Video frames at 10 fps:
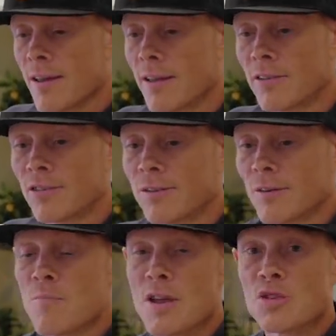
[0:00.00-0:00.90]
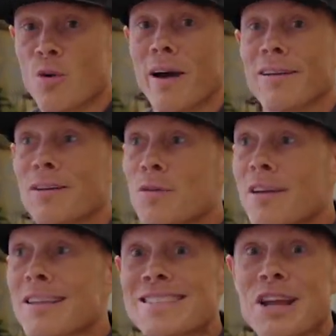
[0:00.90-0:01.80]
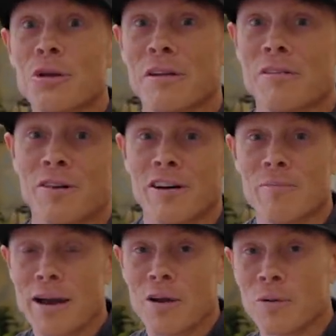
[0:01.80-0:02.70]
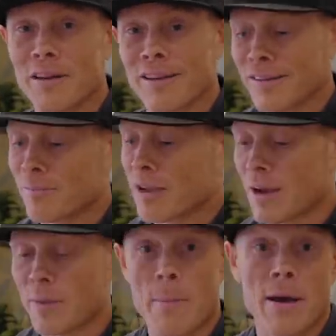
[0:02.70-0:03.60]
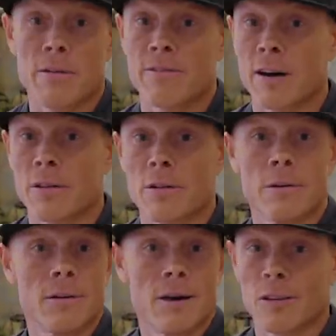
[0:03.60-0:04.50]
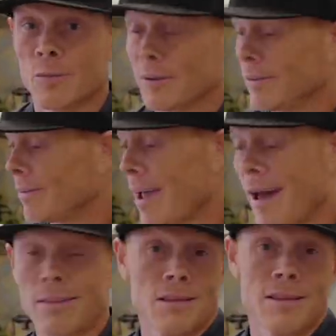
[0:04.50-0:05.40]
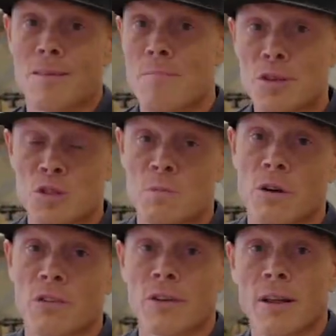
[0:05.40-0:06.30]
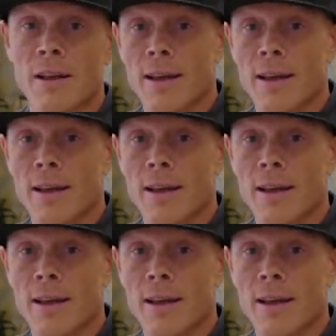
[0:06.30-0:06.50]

It's me trying to continually evolve my equity and becoming a better father, husband, athlete, business person.